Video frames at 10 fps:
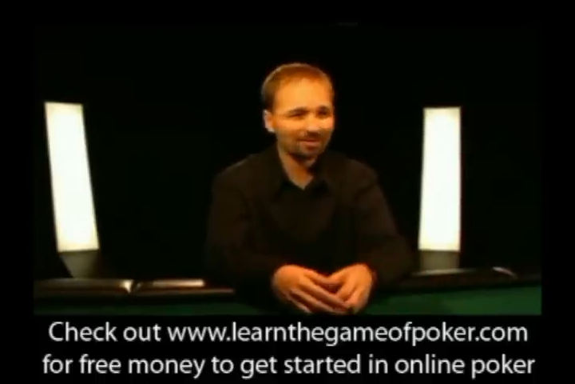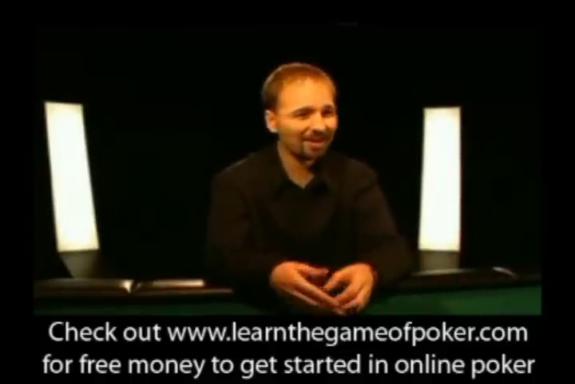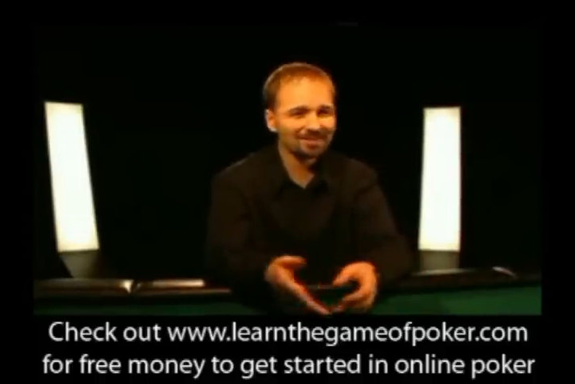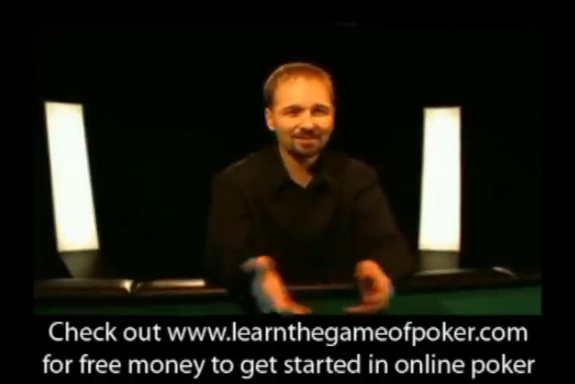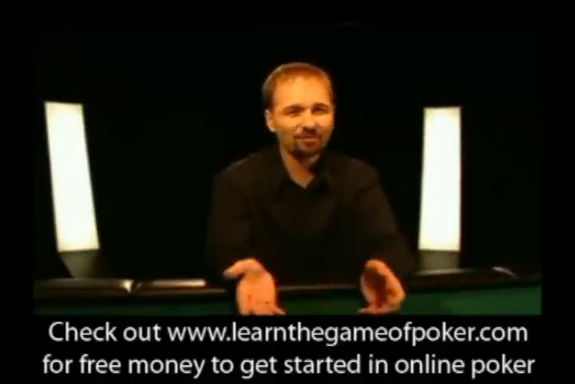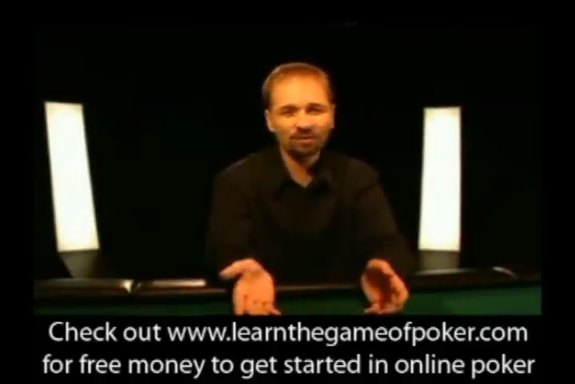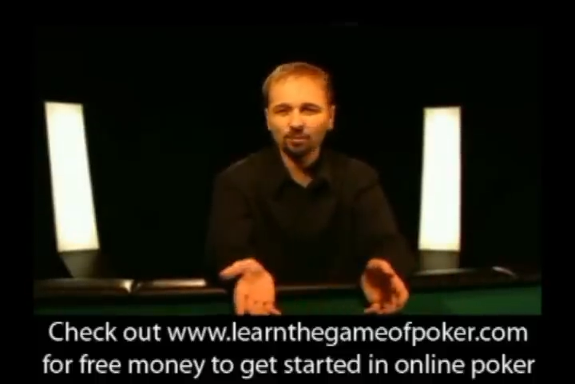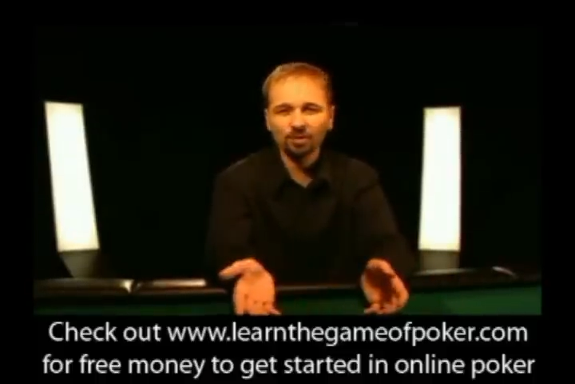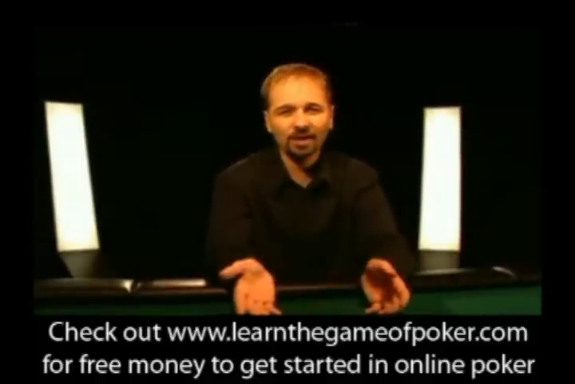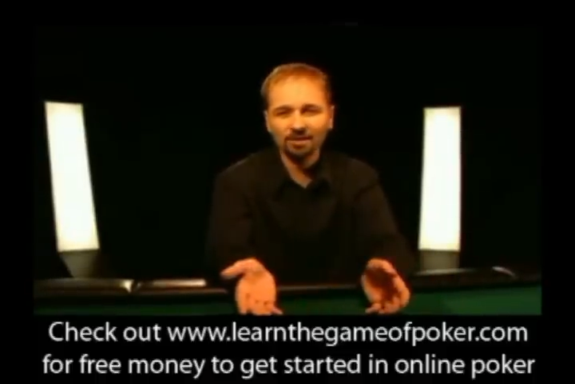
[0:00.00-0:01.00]
The guy's never going
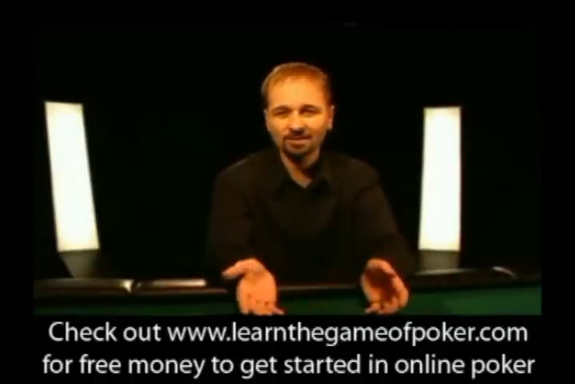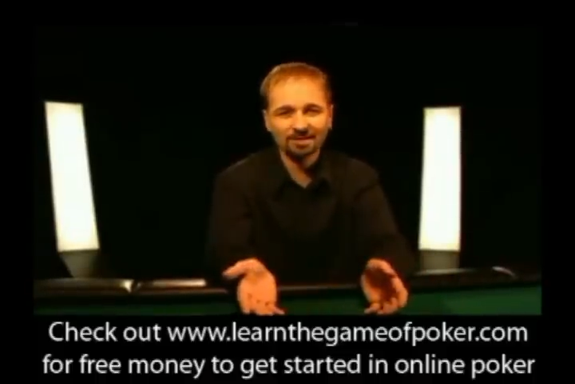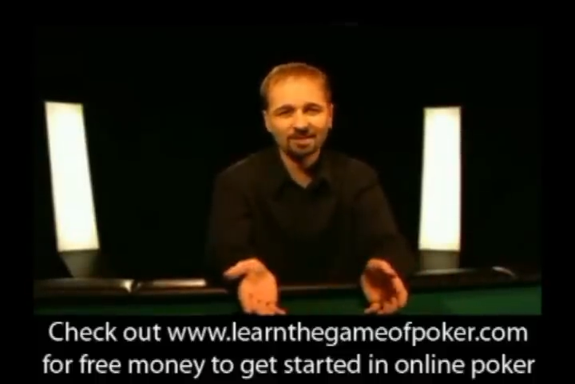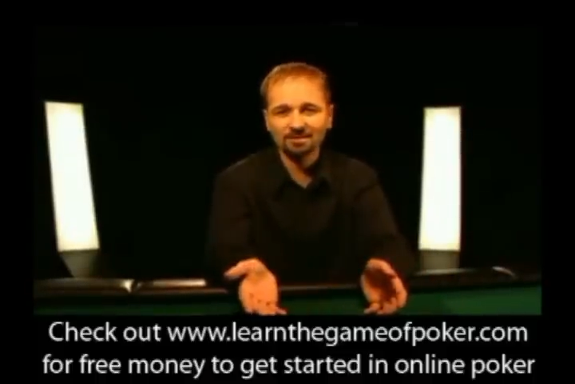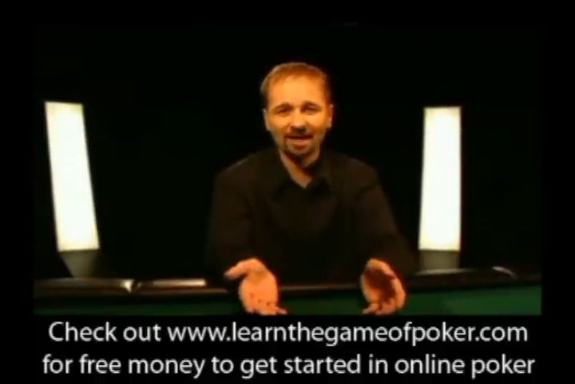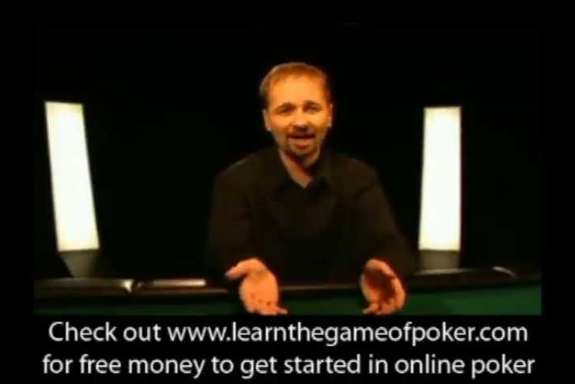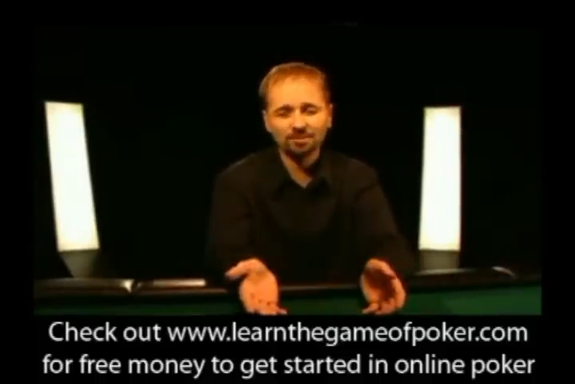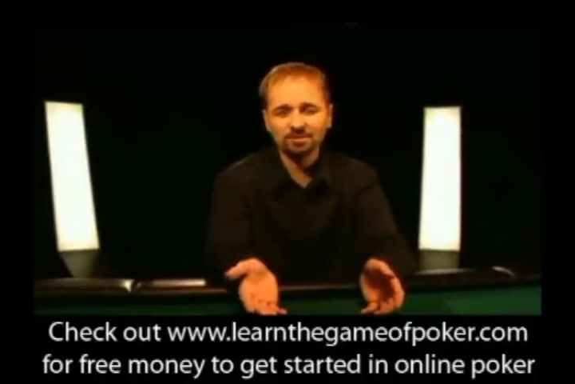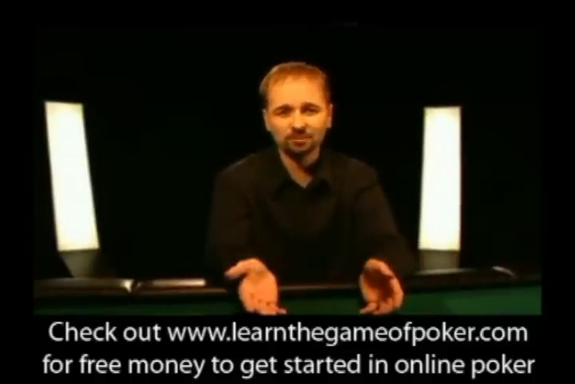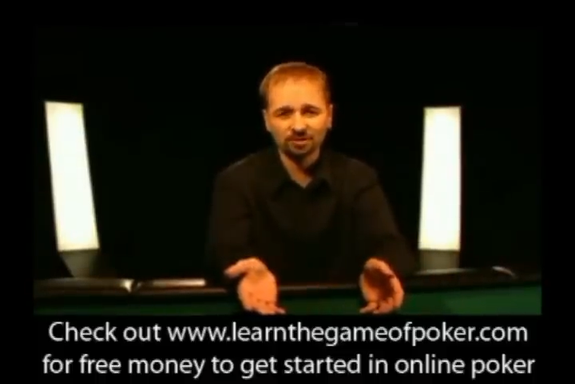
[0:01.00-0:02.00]
to play unless he has the
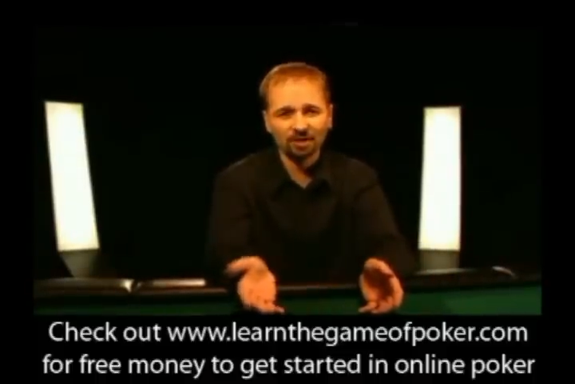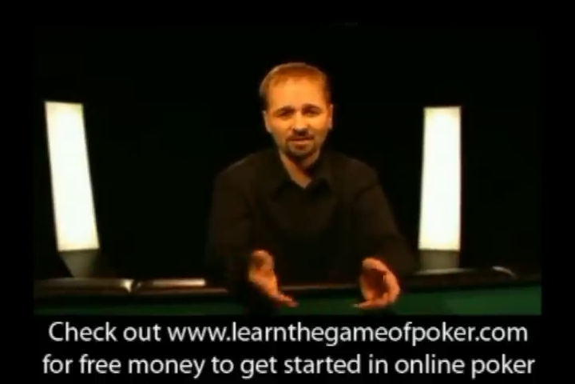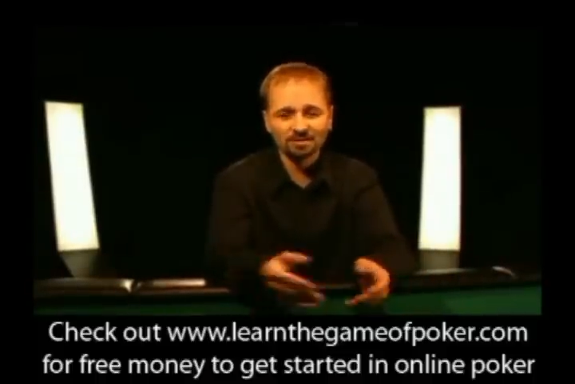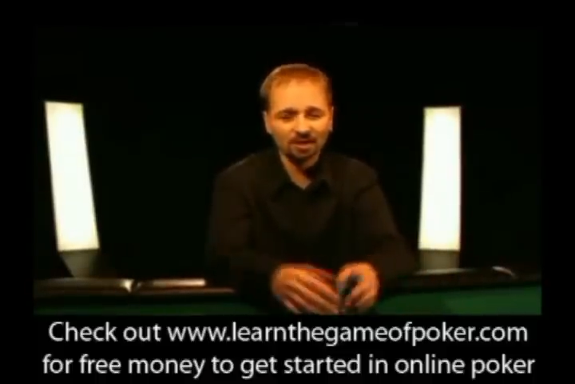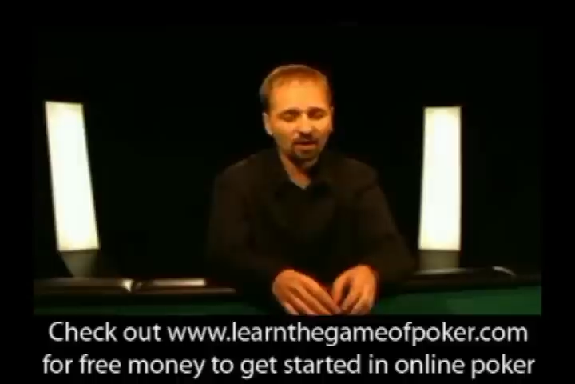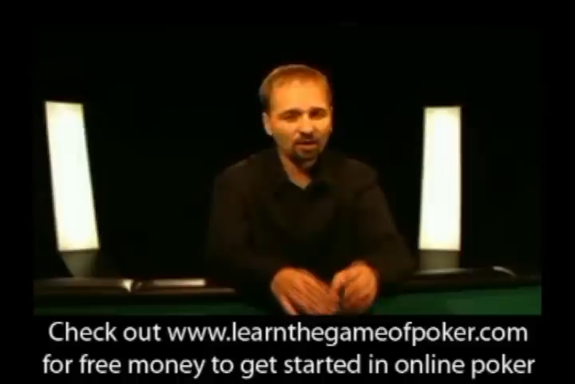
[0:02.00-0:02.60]
absolute nuts.